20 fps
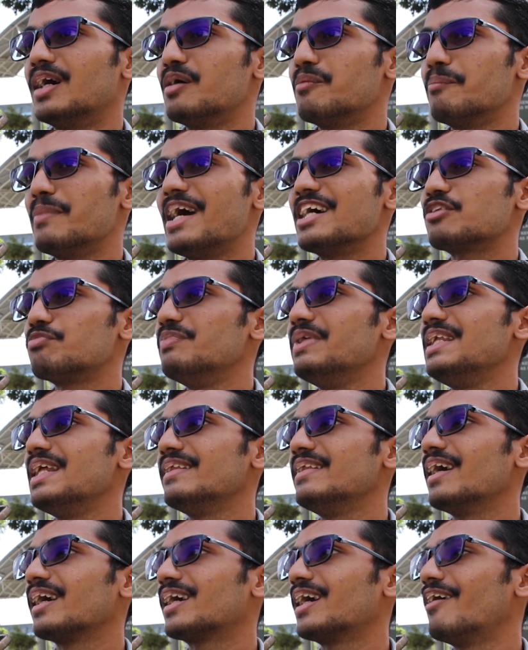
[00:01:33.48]
mass media,
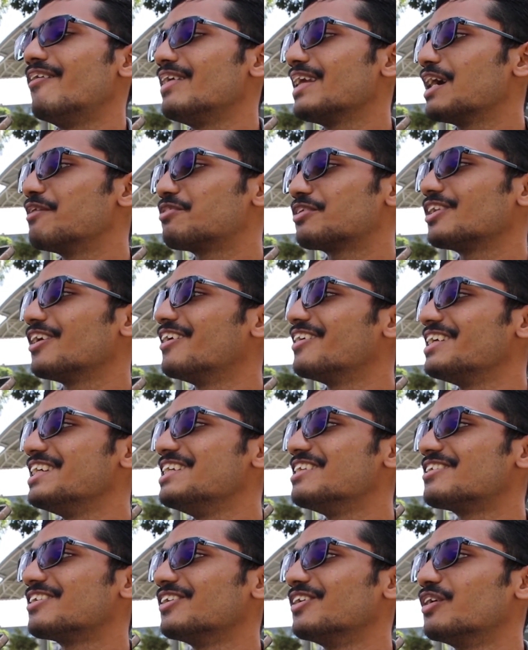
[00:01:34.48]
they are covering up
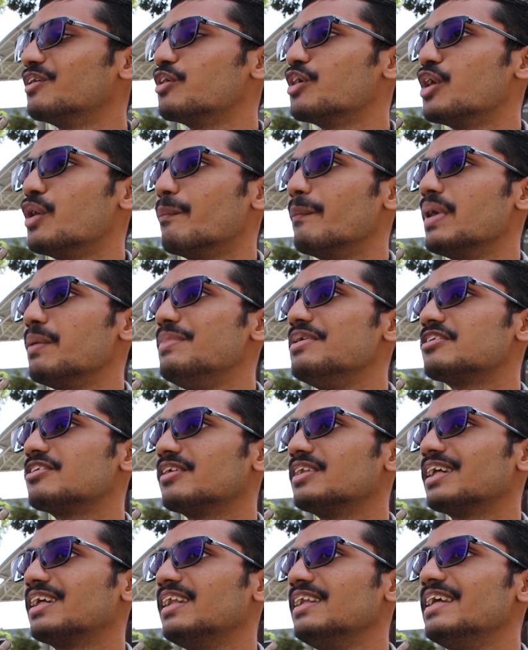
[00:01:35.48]
stories, so maybe it's
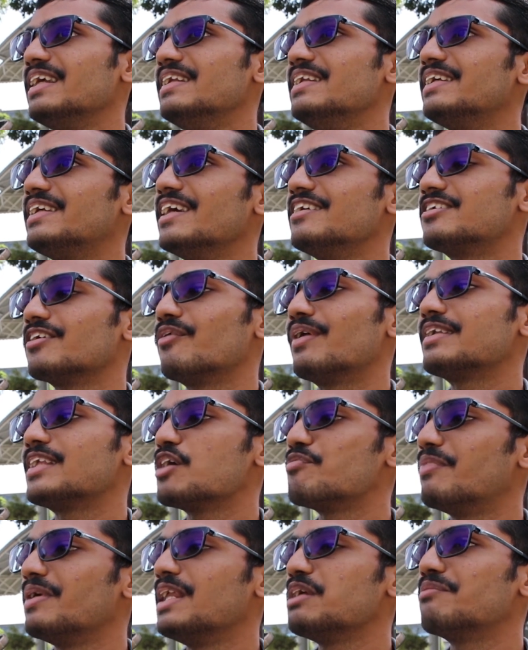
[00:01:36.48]
not a clear indication of what's
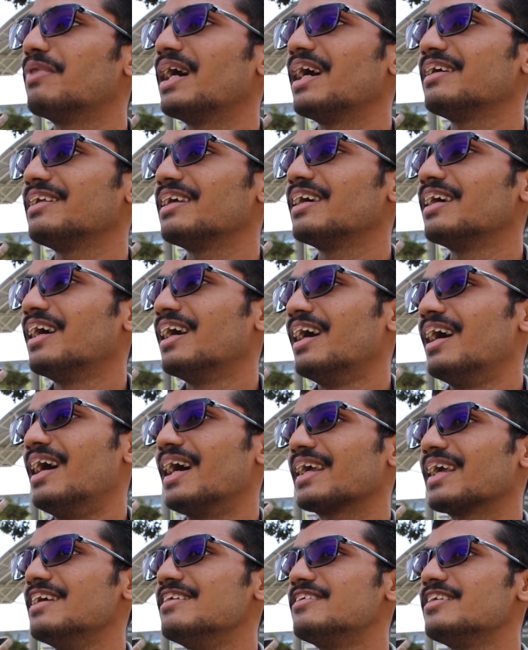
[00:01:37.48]
happening, but
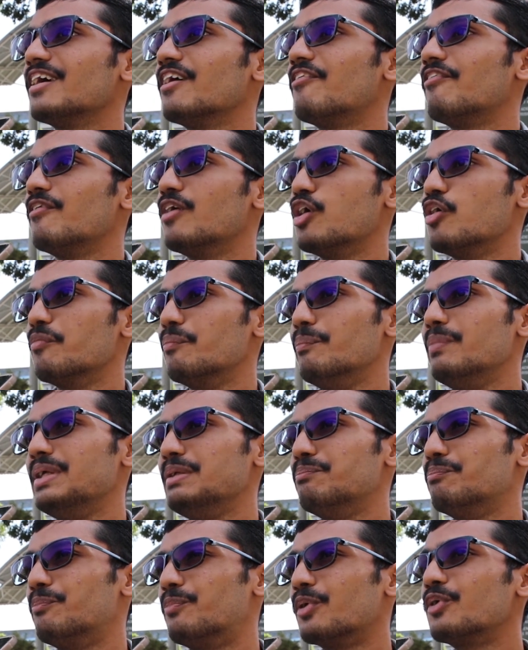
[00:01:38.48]
I can see a
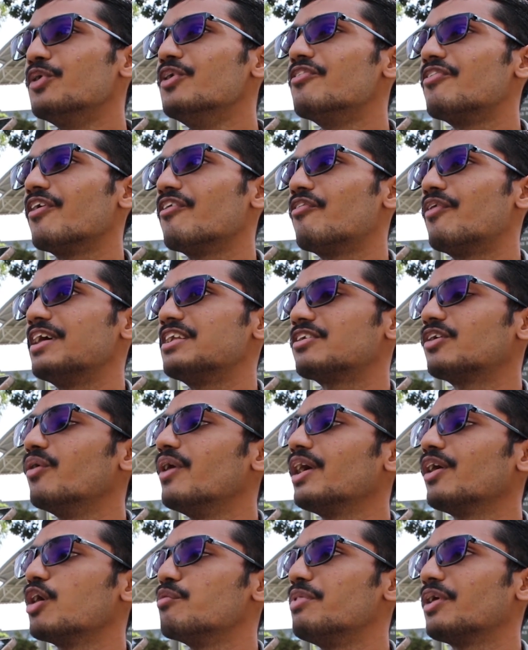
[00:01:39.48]
bit proof of what's
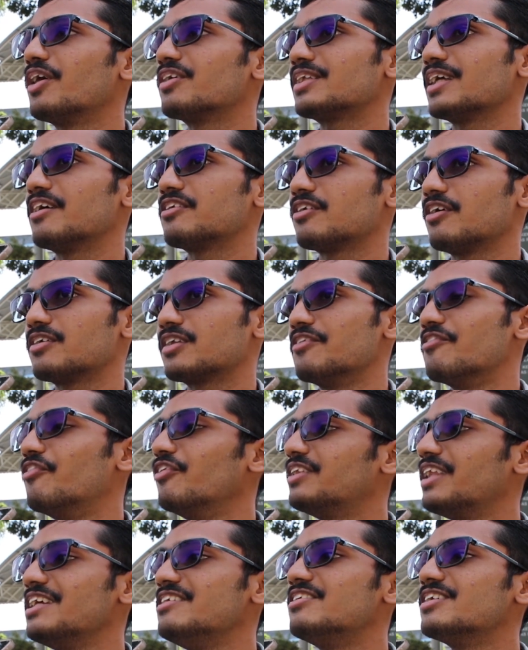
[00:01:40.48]
going on because I saw some
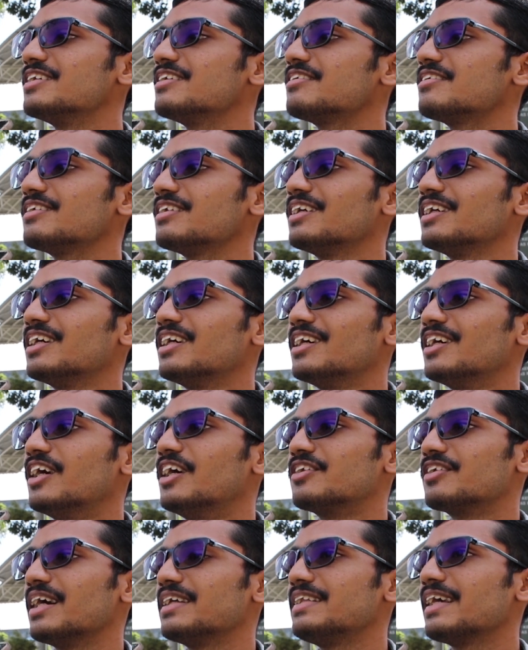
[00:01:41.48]
footages.
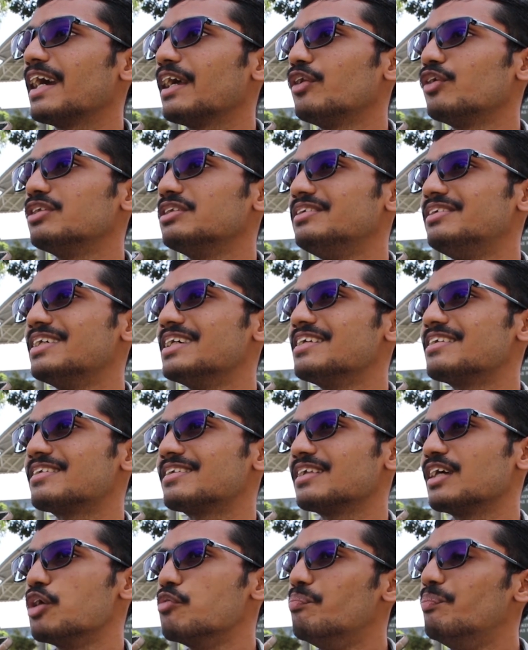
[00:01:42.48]
So I think I know
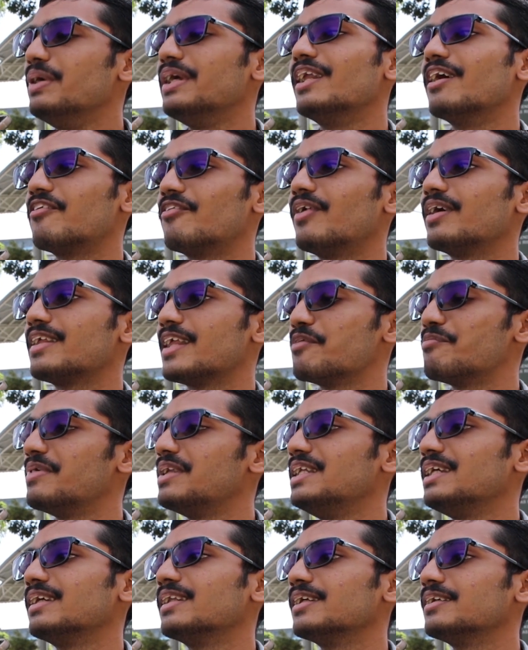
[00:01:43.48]
just a bit of what's
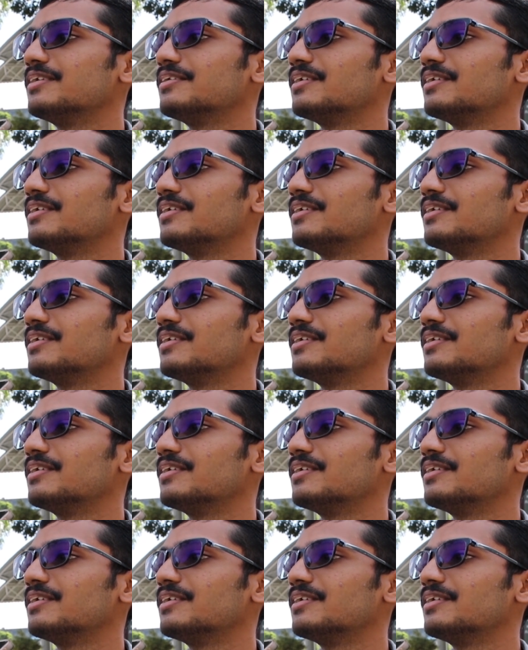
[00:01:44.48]
happening.